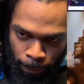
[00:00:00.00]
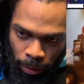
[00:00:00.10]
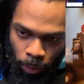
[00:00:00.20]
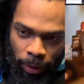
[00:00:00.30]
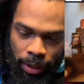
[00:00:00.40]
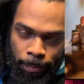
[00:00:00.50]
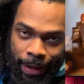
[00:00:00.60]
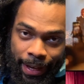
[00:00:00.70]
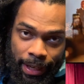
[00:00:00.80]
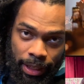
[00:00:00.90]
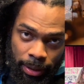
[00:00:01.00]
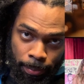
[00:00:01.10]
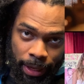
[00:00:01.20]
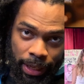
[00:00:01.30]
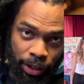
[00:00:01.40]
when my
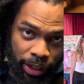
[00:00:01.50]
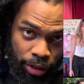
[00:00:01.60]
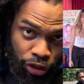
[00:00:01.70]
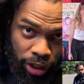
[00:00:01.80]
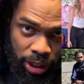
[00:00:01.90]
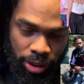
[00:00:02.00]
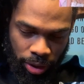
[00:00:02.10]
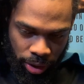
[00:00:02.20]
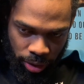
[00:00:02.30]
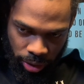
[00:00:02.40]
hair care journey started,